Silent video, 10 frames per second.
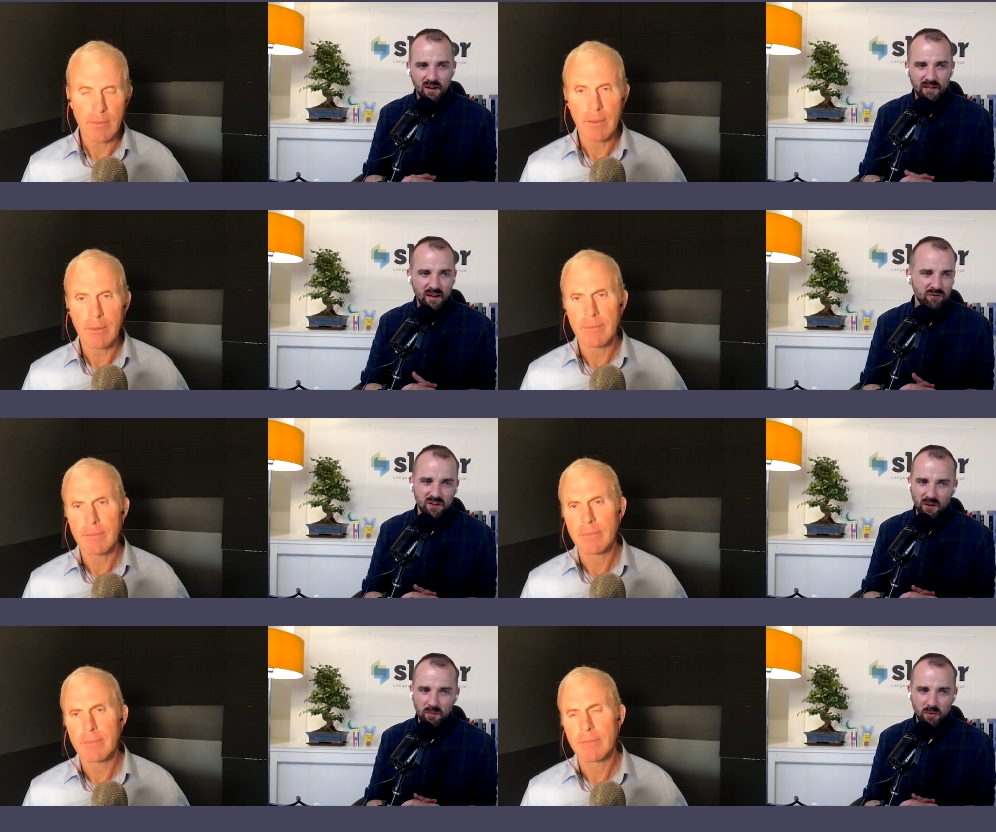Speaker 1: And then for
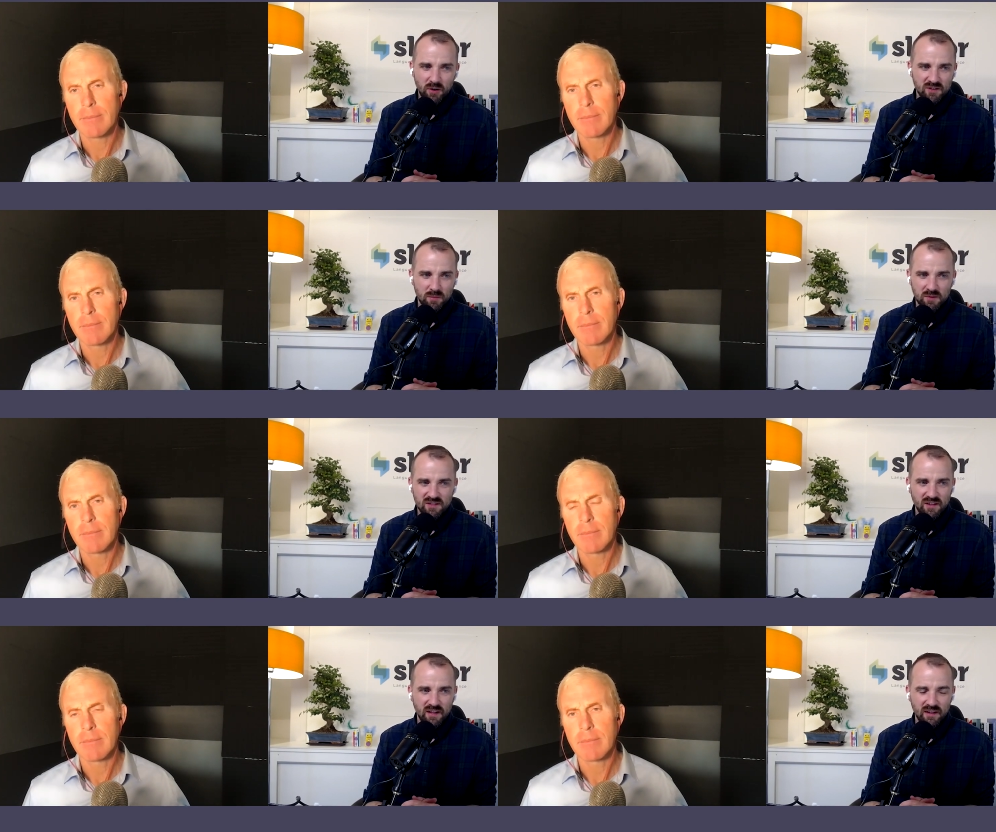the other parts of the
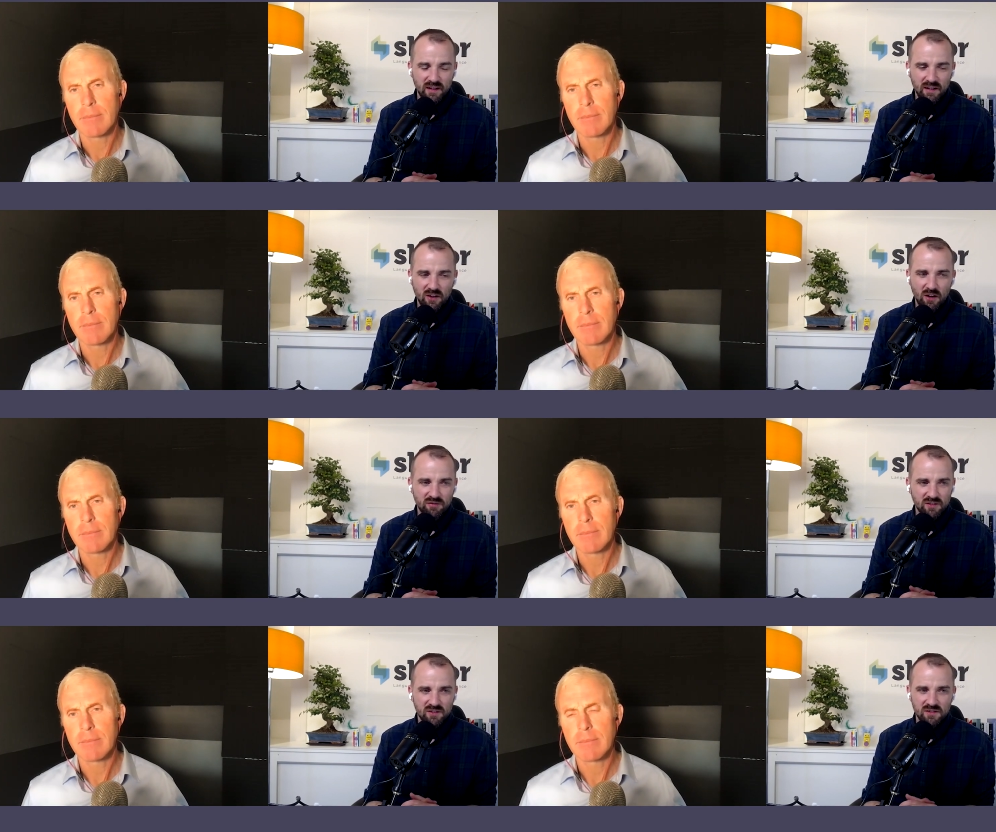business, like, like
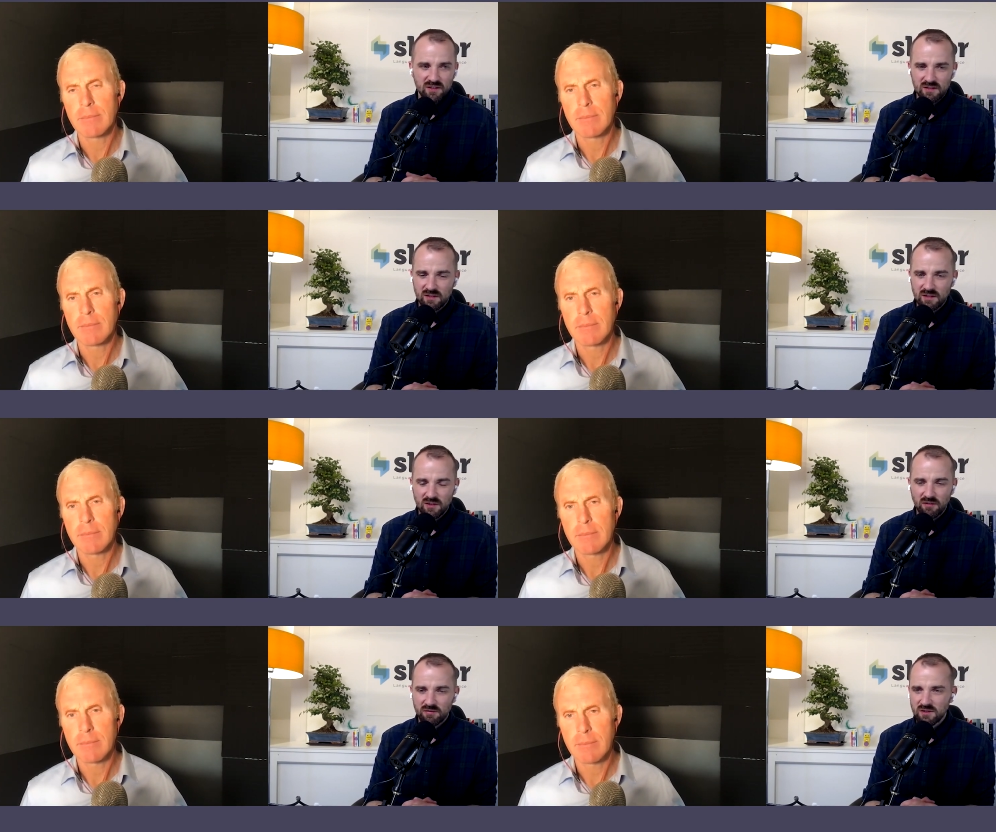conferences, it's,
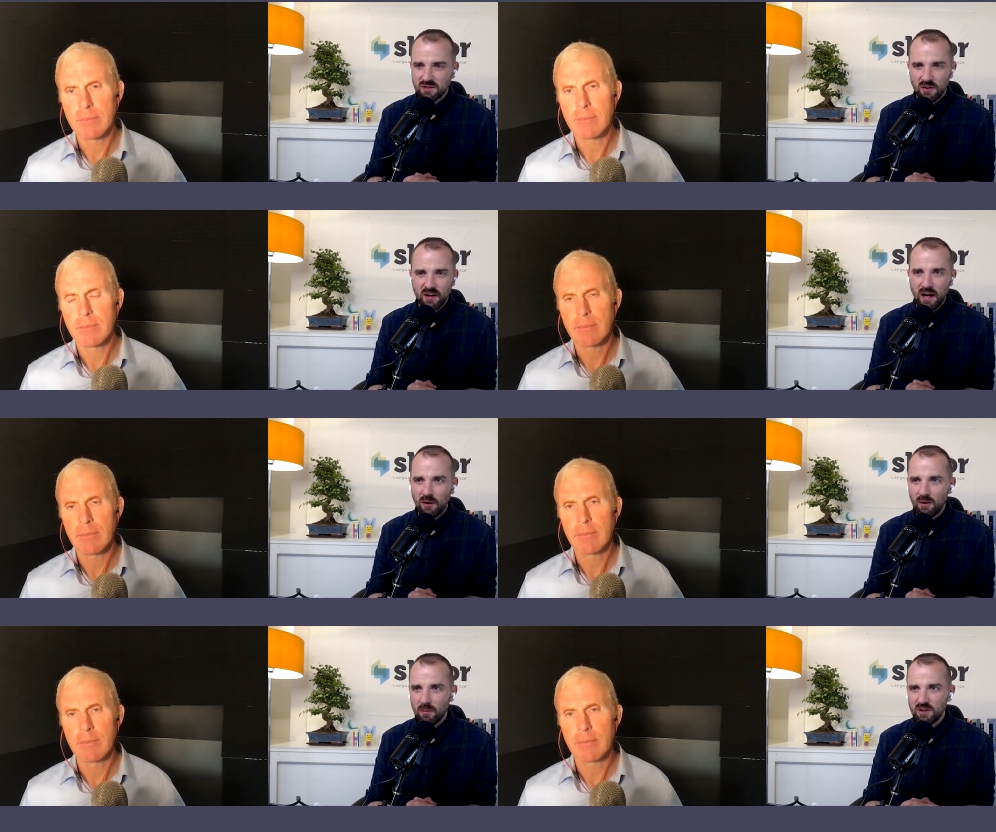it's conference
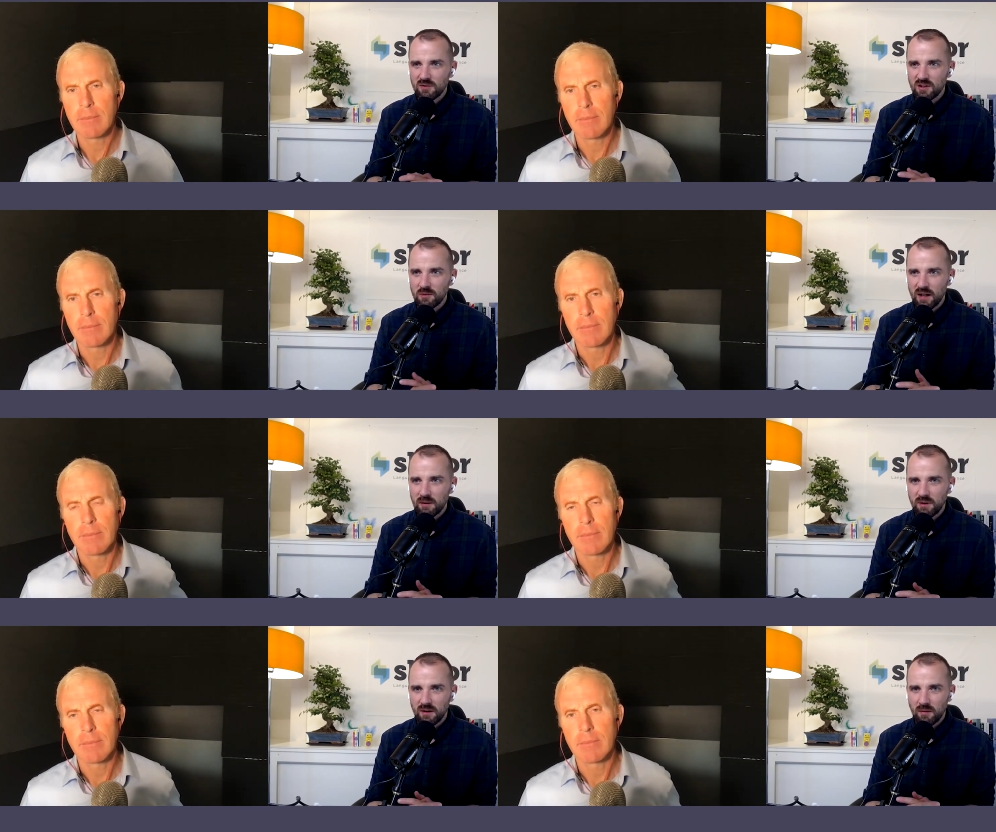turnout. I mean, usually we
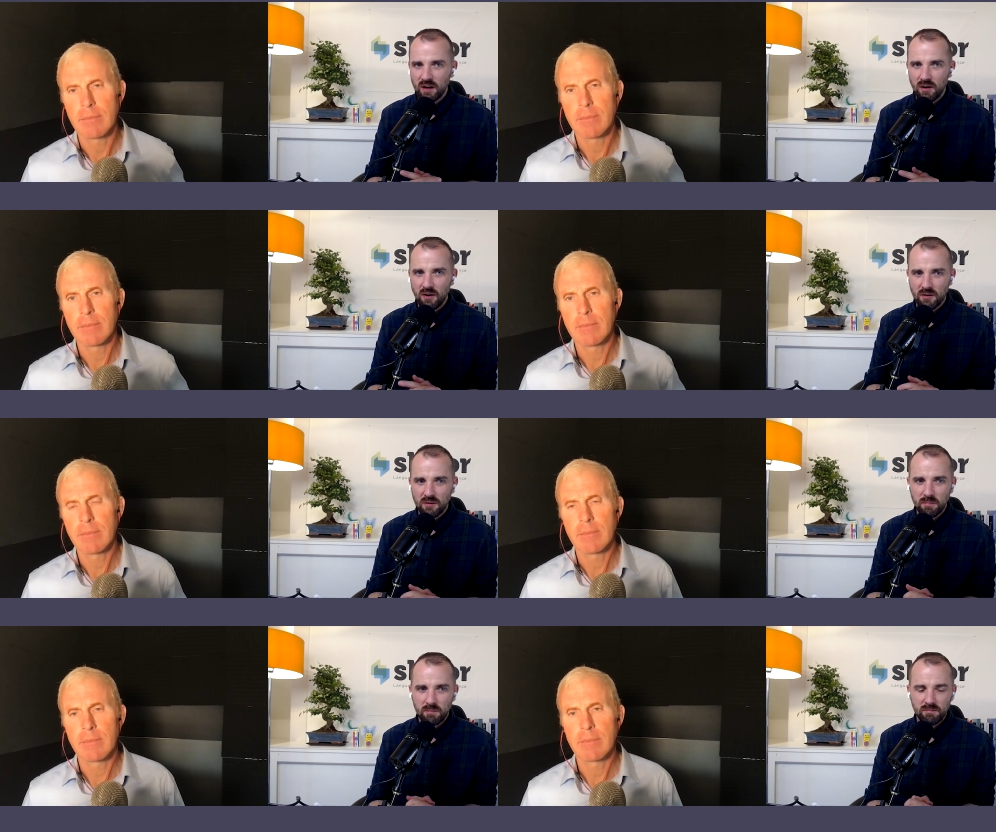had about a hundred